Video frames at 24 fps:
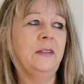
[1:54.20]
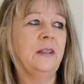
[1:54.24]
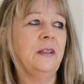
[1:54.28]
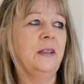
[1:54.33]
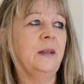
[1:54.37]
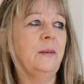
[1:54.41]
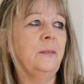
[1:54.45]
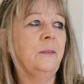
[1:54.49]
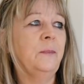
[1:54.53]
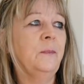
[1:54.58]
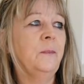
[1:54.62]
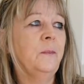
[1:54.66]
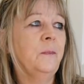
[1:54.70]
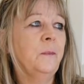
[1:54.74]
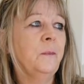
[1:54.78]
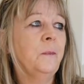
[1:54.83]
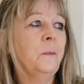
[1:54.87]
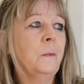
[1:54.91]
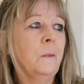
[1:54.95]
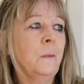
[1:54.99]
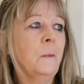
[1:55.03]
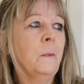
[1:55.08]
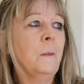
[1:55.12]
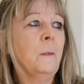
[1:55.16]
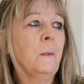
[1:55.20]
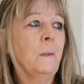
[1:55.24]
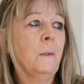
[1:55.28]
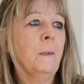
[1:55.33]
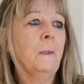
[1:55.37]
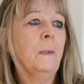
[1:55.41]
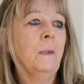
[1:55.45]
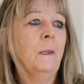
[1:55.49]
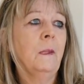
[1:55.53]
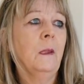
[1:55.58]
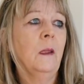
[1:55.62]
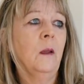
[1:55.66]
in him.
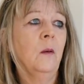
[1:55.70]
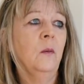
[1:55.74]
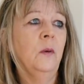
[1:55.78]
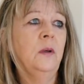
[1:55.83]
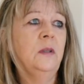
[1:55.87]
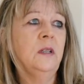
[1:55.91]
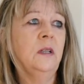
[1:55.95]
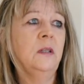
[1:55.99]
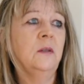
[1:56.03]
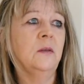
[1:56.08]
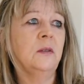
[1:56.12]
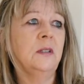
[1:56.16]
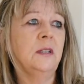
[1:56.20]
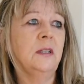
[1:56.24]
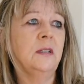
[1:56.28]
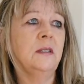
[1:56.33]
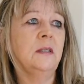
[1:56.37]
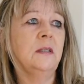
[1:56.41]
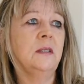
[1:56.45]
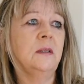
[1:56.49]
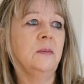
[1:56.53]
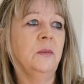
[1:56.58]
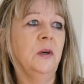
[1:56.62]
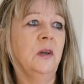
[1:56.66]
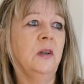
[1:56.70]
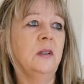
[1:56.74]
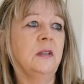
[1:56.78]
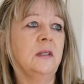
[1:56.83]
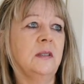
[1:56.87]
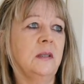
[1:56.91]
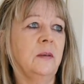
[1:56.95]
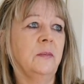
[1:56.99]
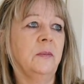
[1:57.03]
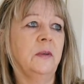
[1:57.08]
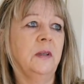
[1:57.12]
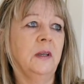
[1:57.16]
When Daniel sets his mind to
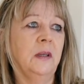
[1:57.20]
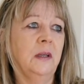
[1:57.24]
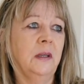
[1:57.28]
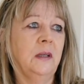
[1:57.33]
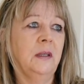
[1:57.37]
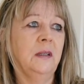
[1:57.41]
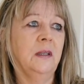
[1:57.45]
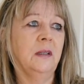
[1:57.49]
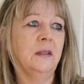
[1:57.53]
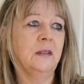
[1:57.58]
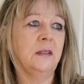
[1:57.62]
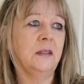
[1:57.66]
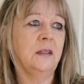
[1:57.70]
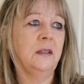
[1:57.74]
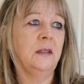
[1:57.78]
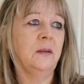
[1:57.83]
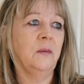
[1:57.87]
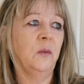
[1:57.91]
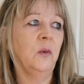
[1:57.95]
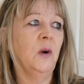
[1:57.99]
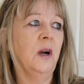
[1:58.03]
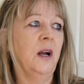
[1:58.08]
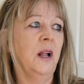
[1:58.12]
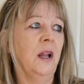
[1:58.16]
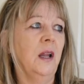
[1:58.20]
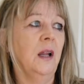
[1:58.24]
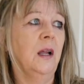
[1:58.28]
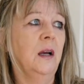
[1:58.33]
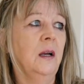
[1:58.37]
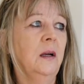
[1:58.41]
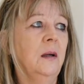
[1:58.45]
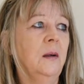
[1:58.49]
something, he does it well.